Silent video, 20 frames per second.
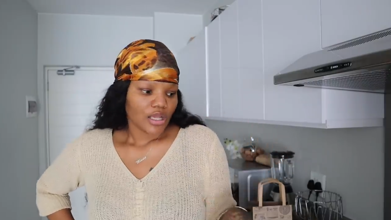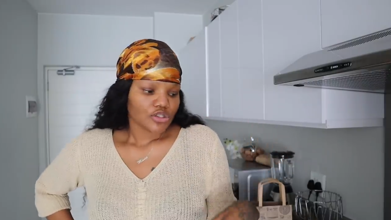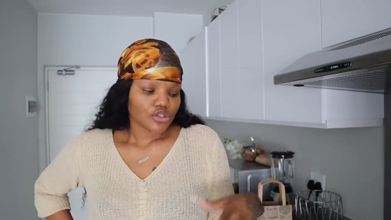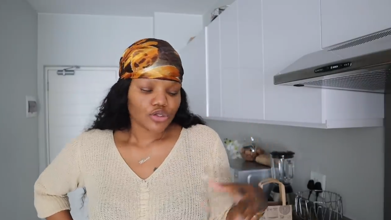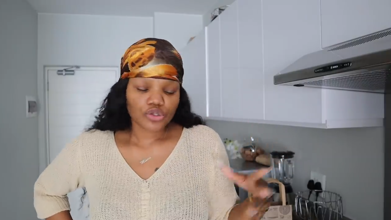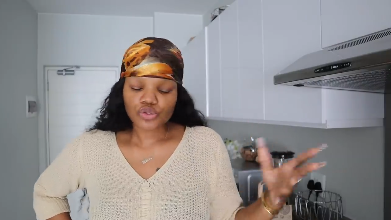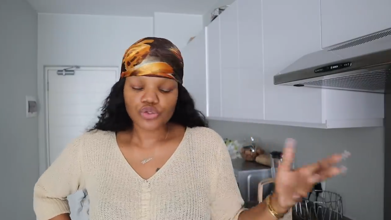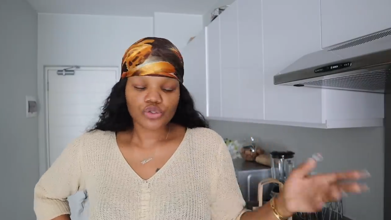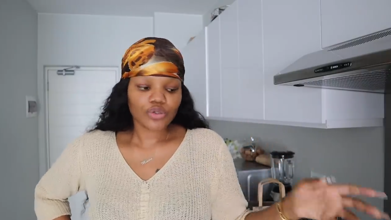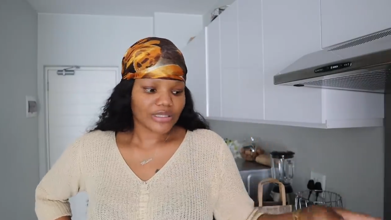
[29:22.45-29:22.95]

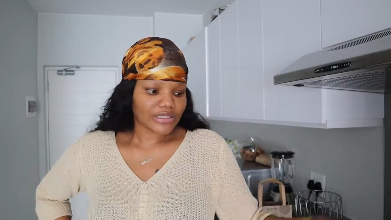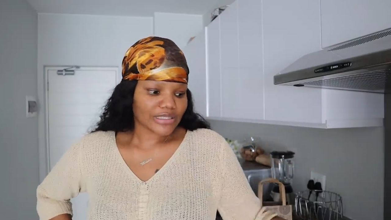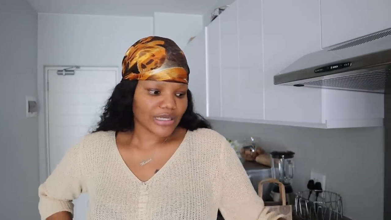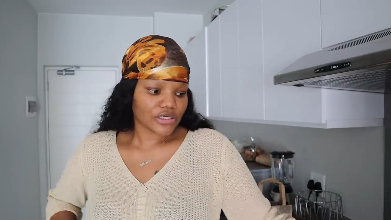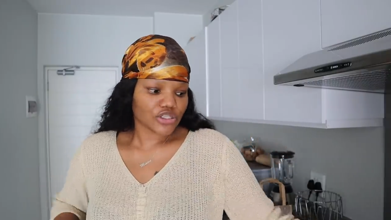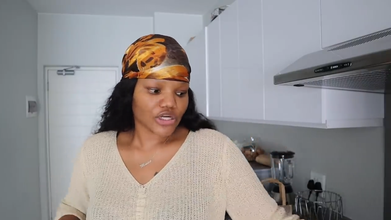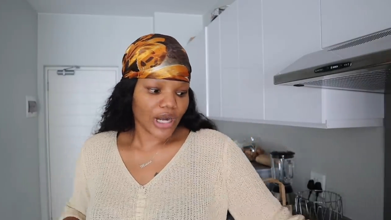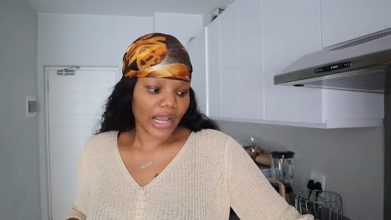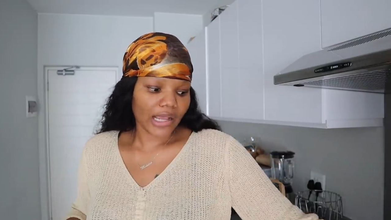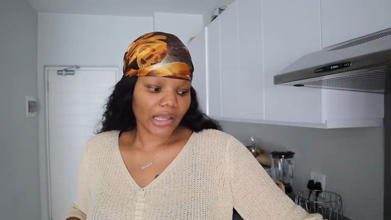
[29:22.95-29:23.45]
So Tuto was
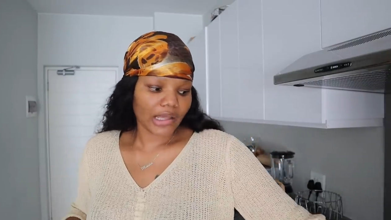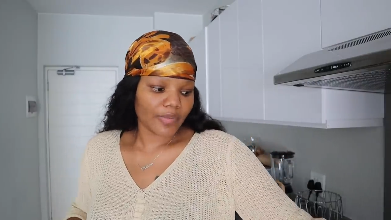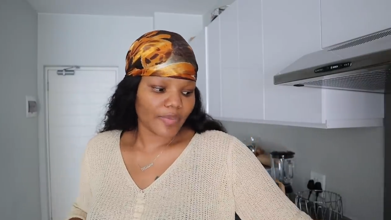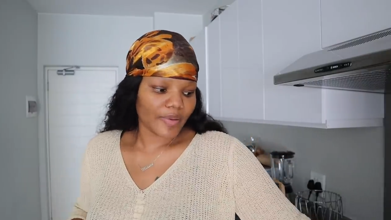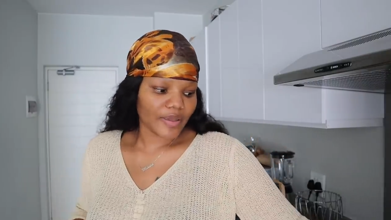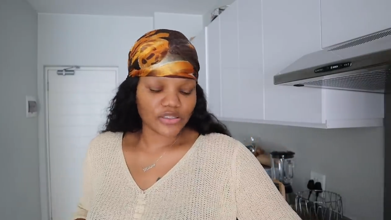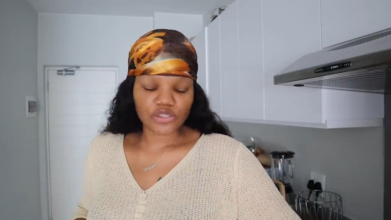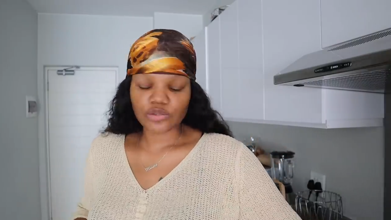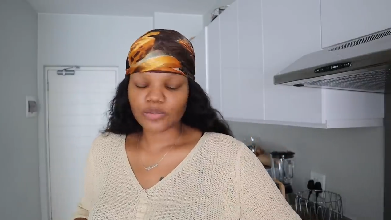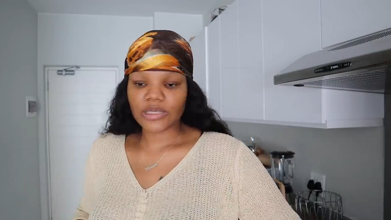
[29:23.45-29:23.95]
like trying her
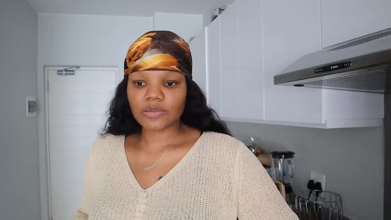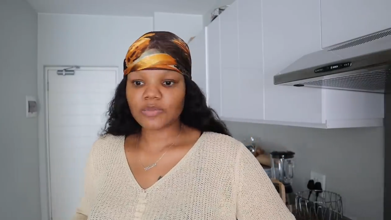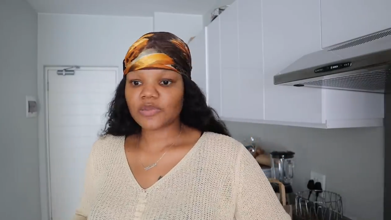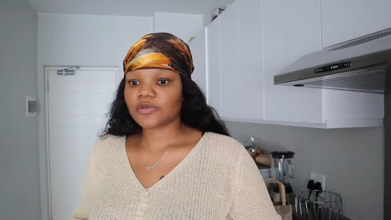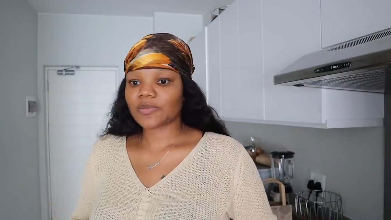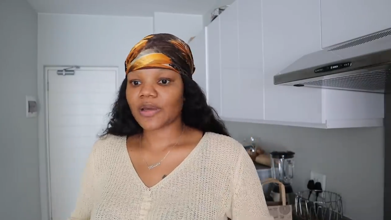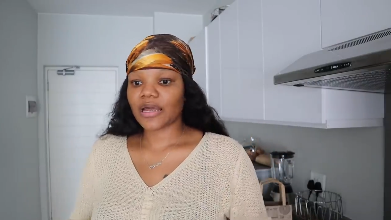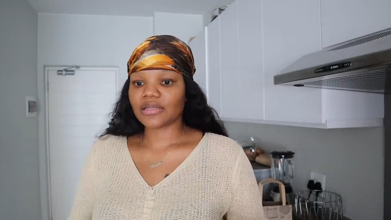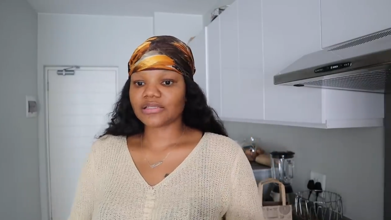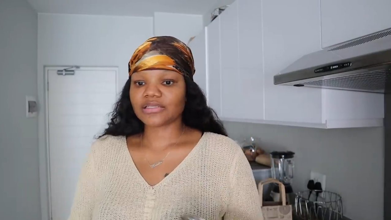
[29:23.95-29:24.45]
best to make me
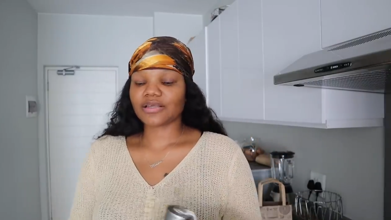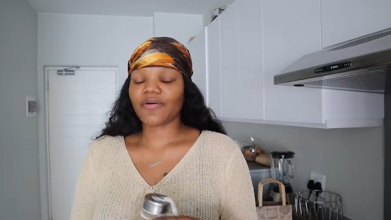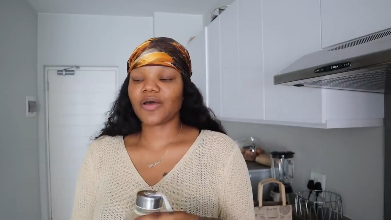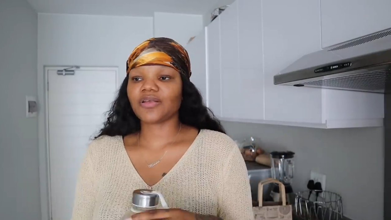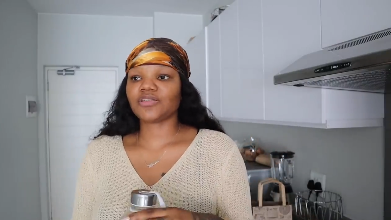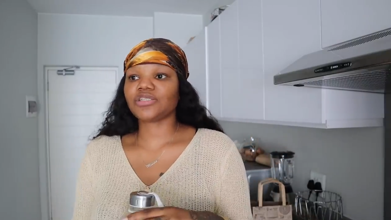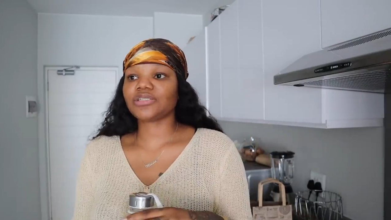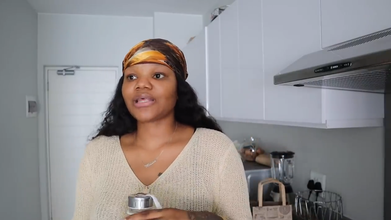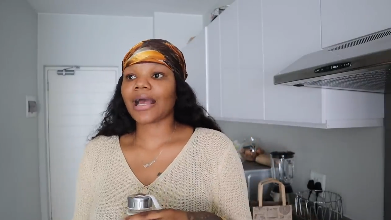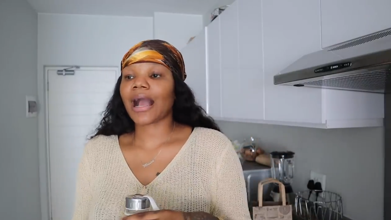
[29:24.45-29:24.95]
smile. And I
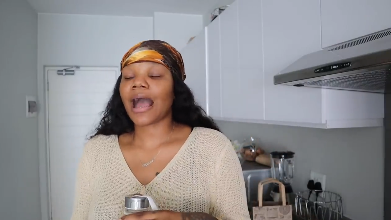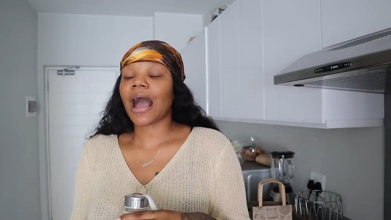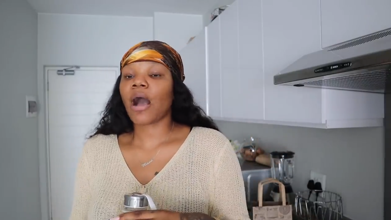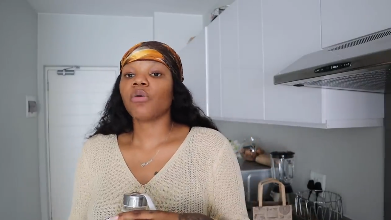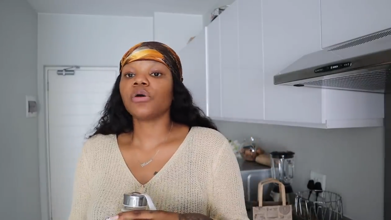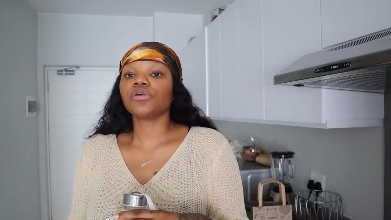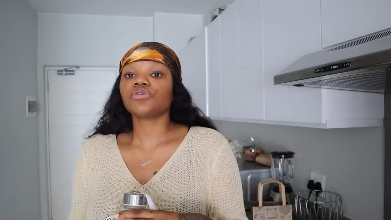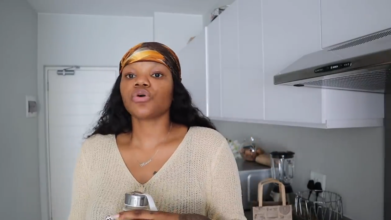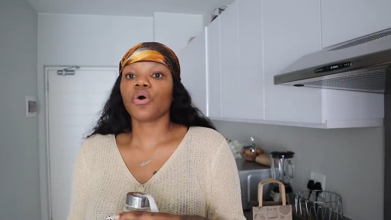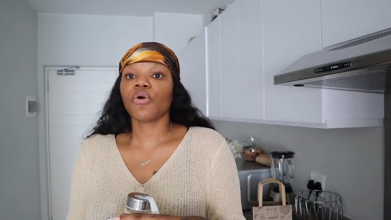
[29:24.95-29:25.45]
was just like, I
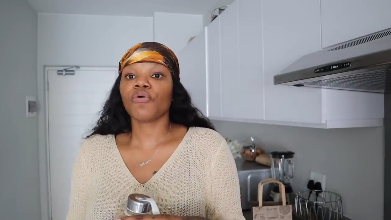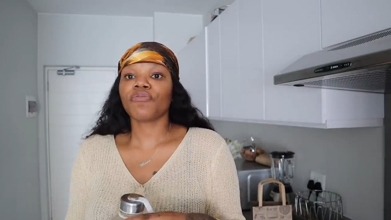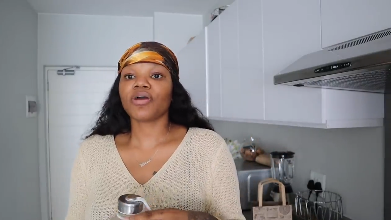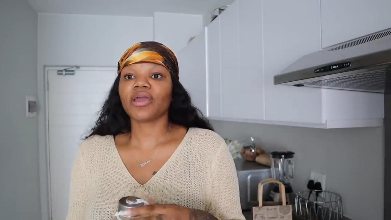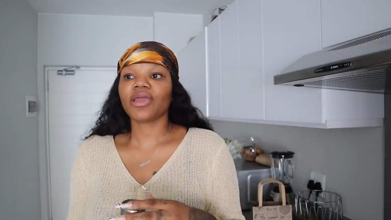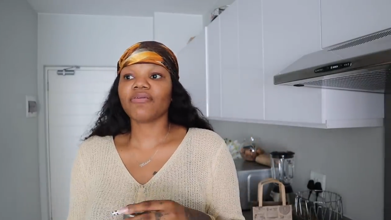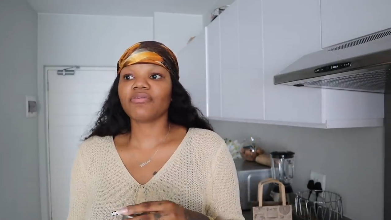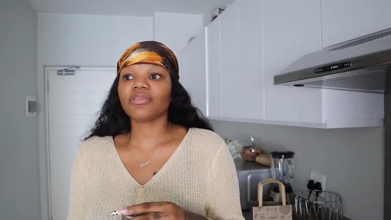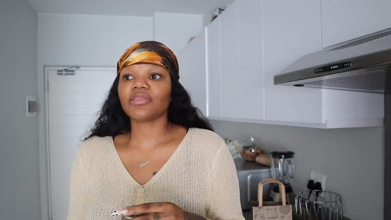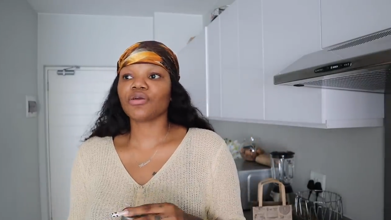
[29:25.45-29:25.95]
was over
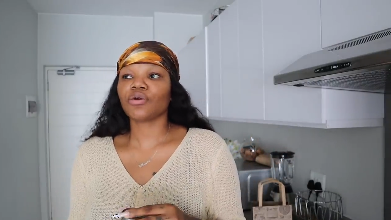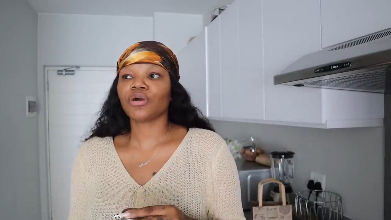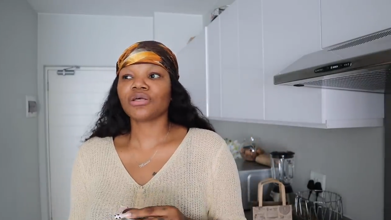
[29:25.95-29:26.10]
everything.